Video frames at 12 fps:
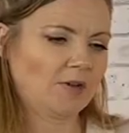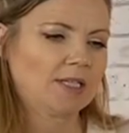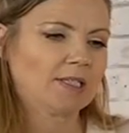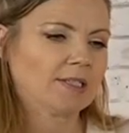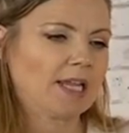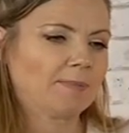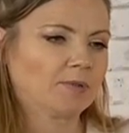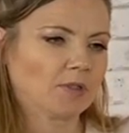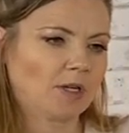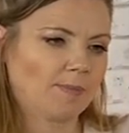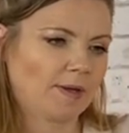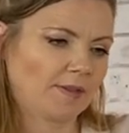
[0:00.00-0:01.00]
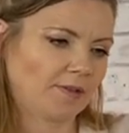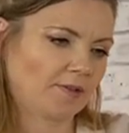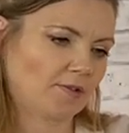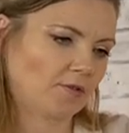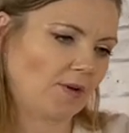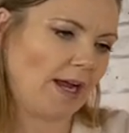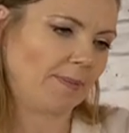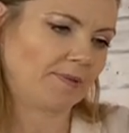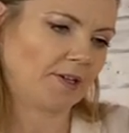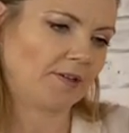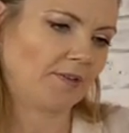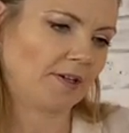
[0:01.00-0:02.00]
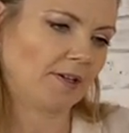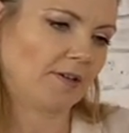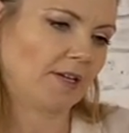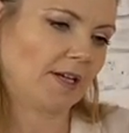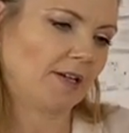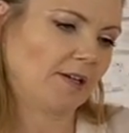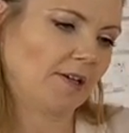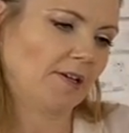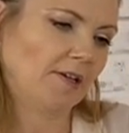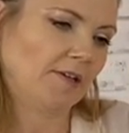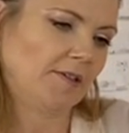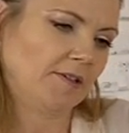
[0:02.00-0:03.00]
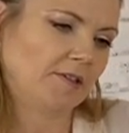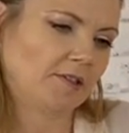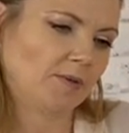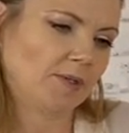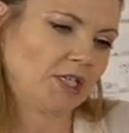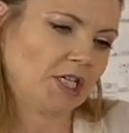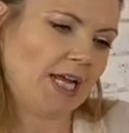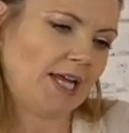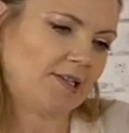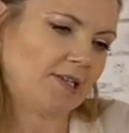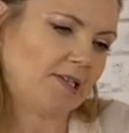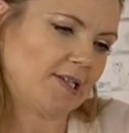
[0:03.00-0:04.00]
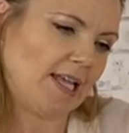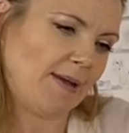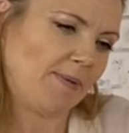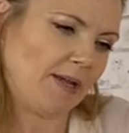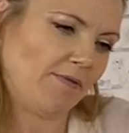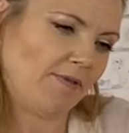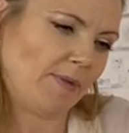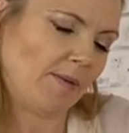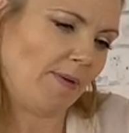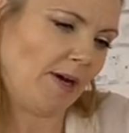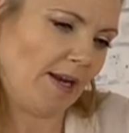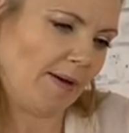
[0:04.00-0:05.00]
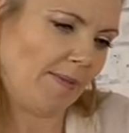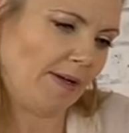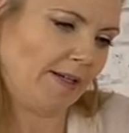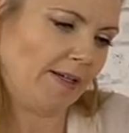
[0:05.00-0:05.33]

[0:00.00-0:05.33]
Oh, the snaps are up on the straps. I see, okay. So she has to step in from the bottom.